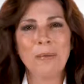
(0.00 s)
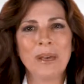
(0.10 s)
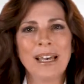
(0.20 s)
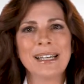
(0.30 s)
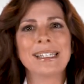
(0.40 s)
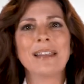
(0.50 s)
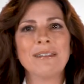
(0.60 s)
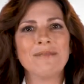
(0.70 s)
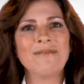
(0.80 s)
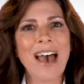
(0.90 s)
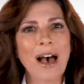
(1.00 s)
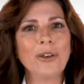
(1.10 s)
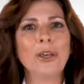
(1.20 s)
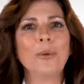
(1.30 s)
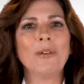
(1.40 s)
because the
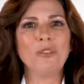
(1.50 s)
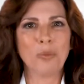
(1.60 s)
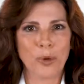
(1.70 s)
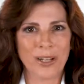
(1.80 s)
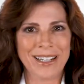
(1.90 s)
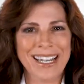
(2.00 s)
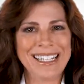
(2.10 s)
value of the put